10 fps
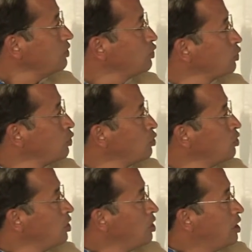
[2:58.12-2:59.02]

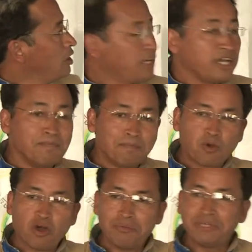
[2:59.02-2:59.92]
So
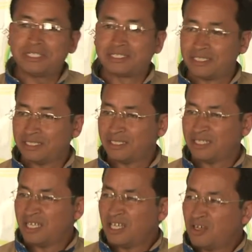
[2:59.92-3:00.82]
employment,
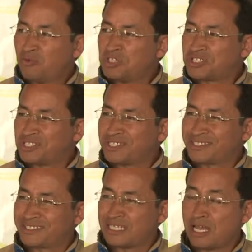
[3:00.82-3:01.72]
which
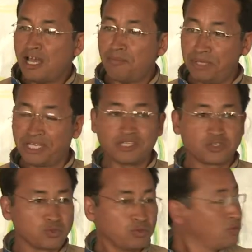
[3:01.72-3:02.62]
is a big
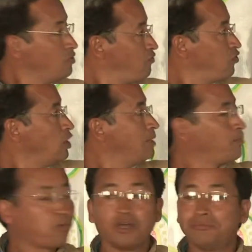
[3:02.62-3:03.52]
issue, full
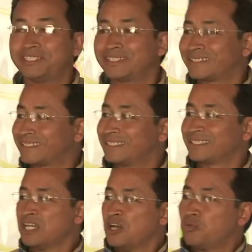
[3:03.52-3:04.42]
employment it says,
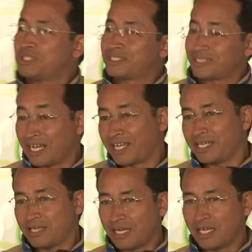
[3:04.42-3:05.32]
which is,
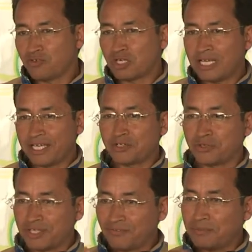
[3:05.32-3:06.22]
again, I would like to
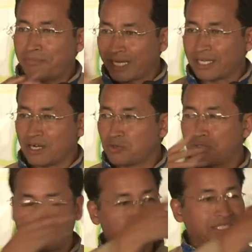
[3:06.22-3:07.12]
give the
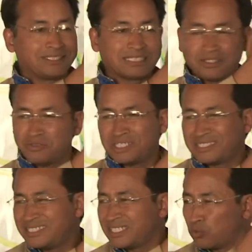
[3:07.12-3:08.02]
background to these, otherwise
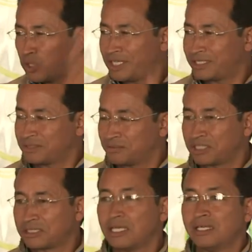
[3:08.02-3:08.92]
these are words,
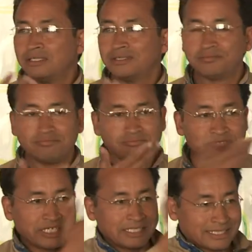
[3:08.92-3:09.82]
but
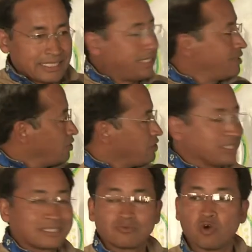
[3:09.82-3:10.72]
they'll stay on
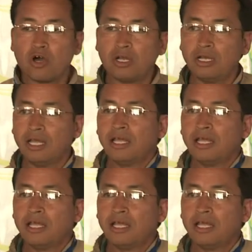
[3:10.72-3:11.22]
this wall.